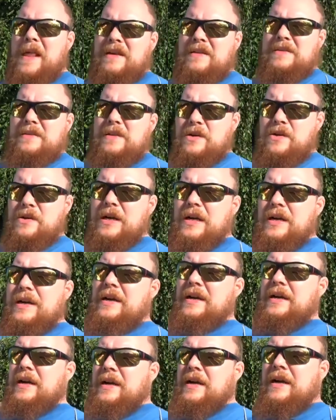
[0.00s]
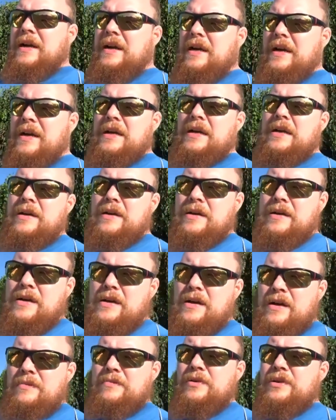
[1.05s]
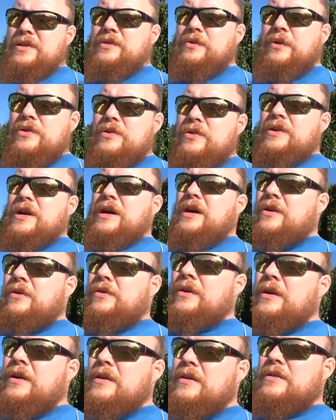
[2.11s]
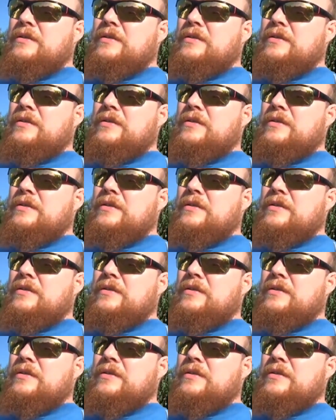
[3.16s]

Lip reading: So I'm going to switch around,